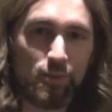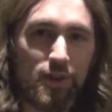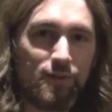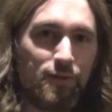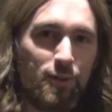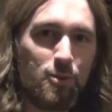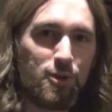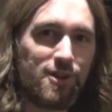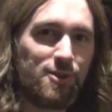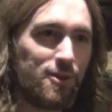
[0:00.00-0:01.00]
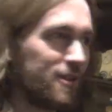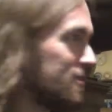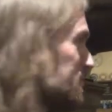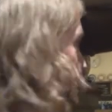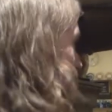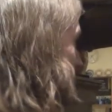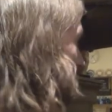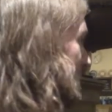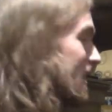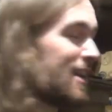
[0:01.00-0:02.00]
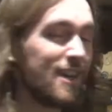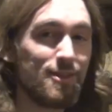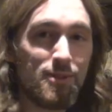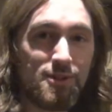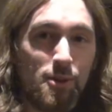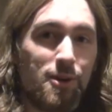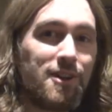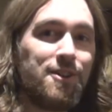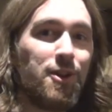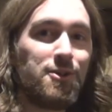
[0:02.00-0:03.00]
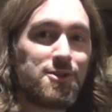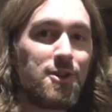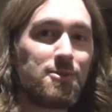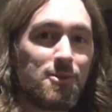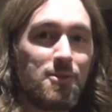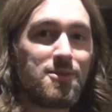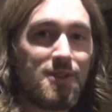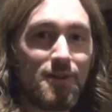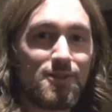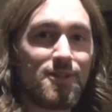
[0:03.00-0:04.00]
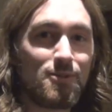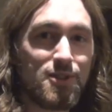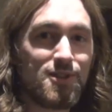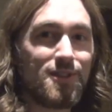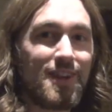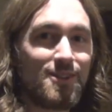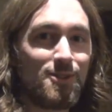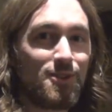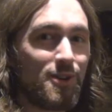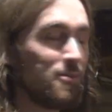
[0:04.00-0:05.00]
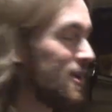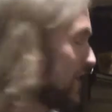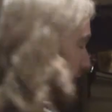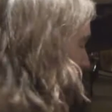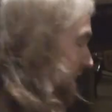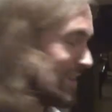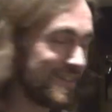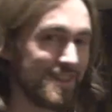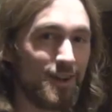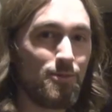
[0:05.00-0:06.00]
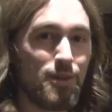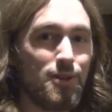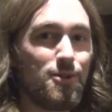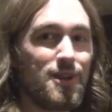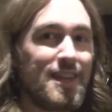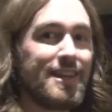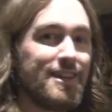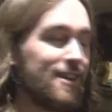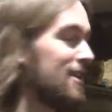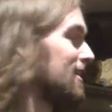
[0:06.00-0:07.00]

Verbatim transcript: we have a walkie-talkie to speak to him. He's been talking non-stop to himself since we shut that door on him. It's down below here,